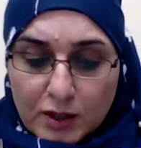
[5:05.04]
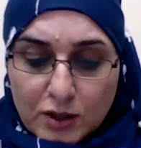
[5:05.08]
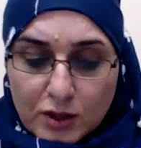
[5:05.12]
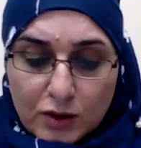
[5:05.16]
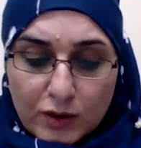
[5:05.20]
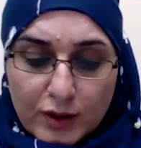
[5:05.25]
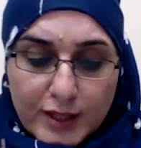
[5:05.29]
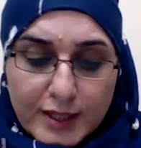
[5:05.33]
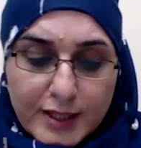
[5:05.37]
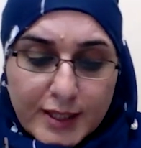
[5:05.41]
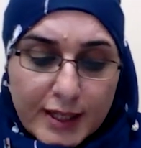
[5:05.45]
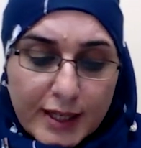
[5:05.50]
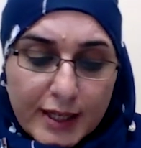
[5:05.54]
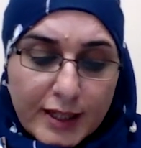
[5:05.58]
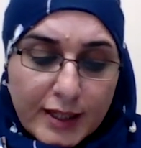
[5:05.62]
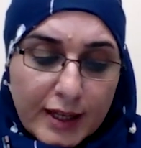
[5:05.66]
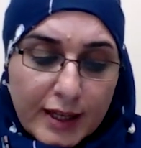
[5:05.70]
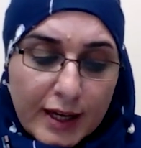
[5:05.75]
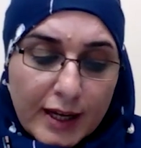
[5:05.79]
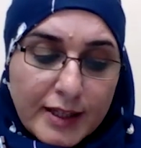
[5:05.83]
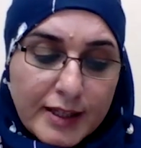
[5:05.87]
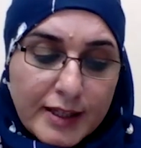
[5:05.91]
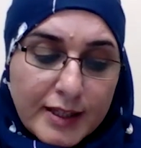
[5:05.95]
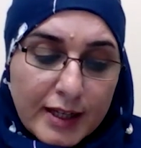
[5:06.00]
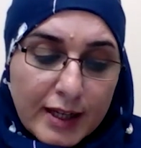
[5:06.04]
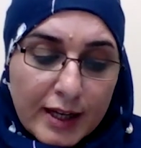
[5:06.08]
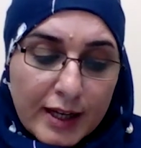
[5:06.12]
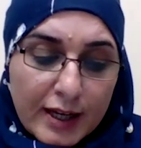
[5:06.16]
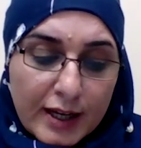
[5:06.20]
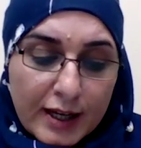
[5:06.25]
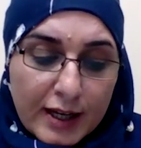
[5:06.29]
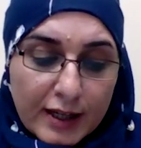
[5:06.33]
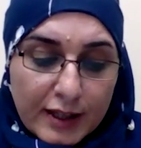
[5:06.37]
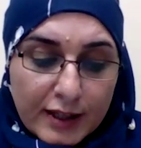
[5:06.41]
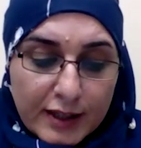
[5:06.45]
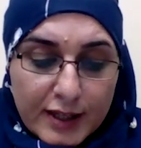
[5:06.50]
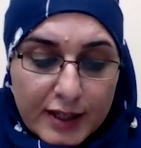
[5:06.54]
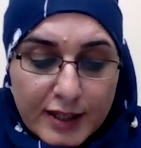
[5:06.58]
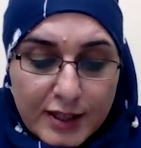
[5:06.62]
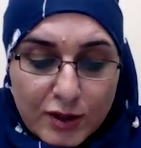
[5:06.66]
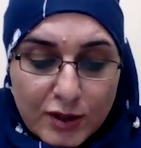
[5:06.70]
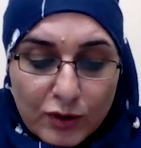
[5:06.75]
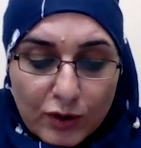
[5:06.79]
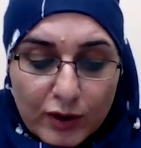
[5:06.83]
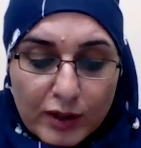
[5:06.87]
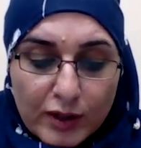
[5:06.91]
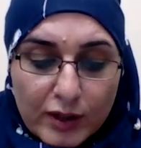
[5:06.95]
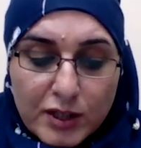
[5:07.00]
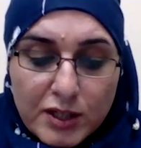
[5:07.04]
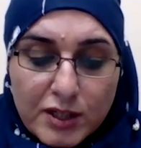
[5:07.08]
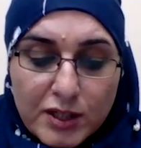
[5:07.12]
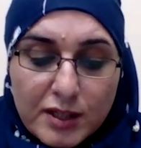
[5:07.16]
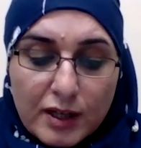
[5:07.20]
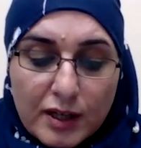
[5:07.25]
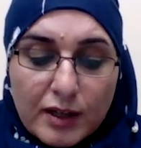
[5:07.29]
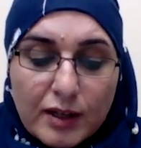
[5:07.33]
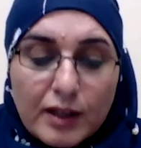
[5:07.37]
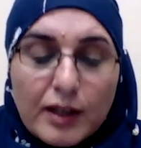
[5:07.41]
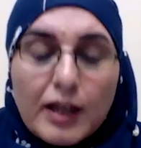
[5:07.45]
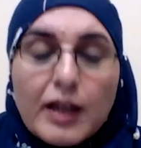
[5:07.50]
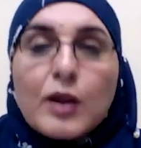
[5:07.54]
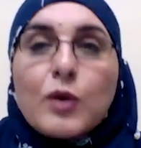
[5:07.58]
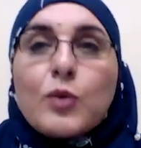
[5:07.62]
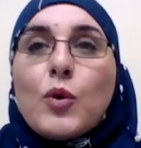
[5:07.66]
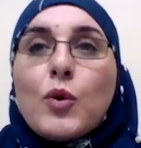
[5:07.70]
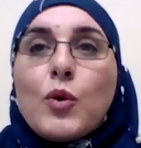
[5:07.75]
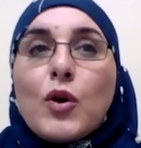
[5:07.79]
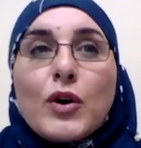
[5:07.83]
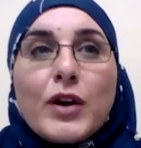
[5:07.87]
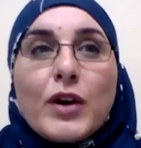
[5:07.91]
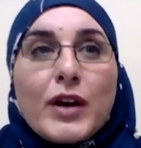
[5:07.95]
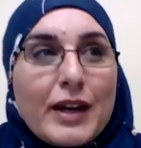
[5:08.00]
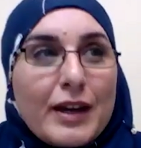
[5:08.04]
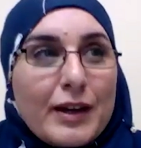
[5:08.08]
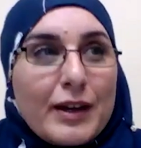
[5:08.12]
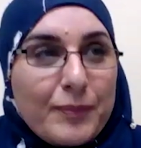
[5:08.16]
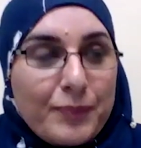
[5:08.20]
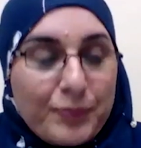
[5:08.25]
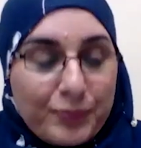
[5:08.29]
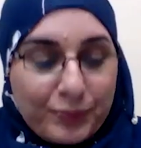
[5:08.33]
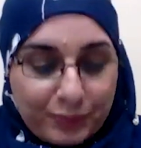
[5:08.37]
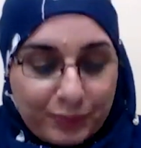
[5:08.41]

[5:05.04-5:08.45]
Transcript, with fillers: So he said that uh, this daughter started like walking.